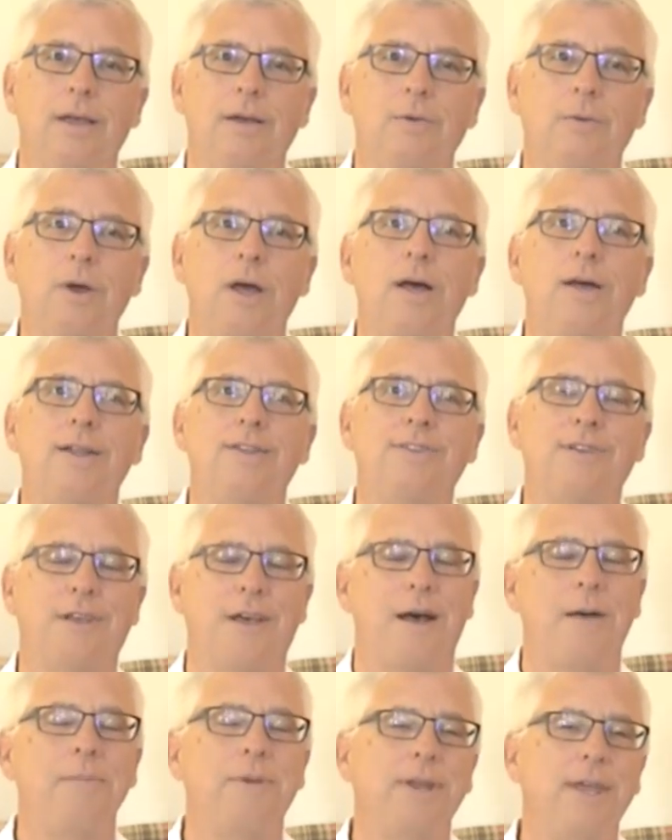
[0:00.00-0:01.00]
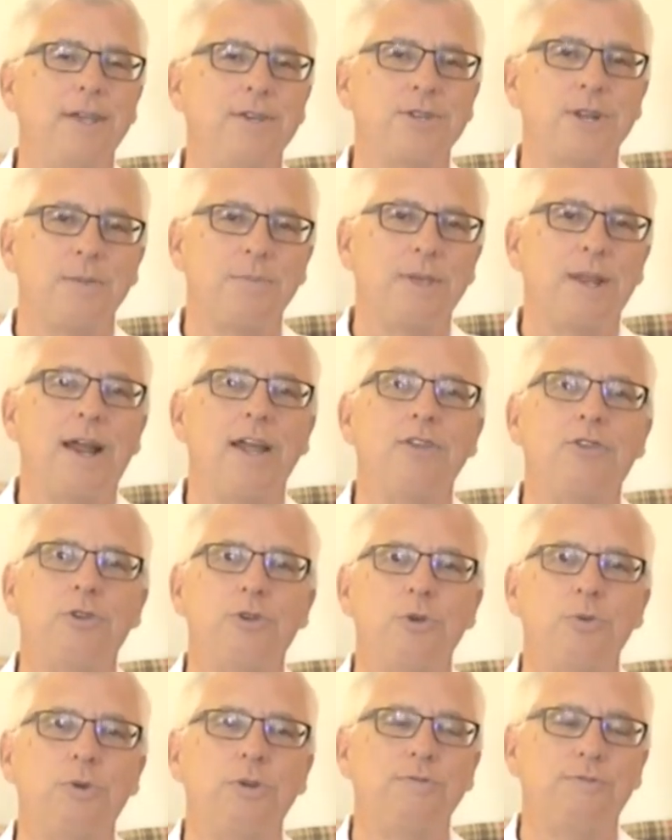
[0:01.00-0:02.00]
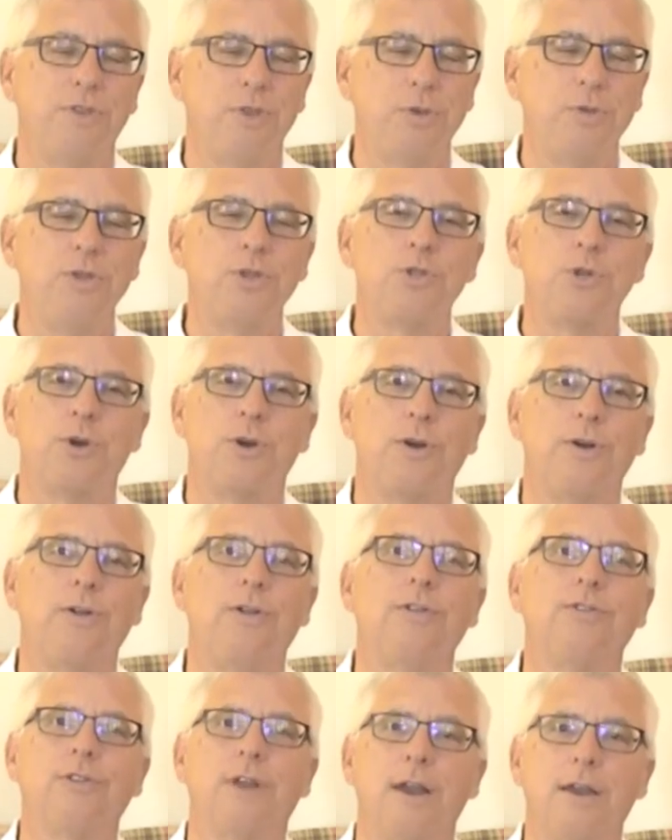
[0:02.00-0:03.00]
Well, it's a combination. I mean, I do review the journals,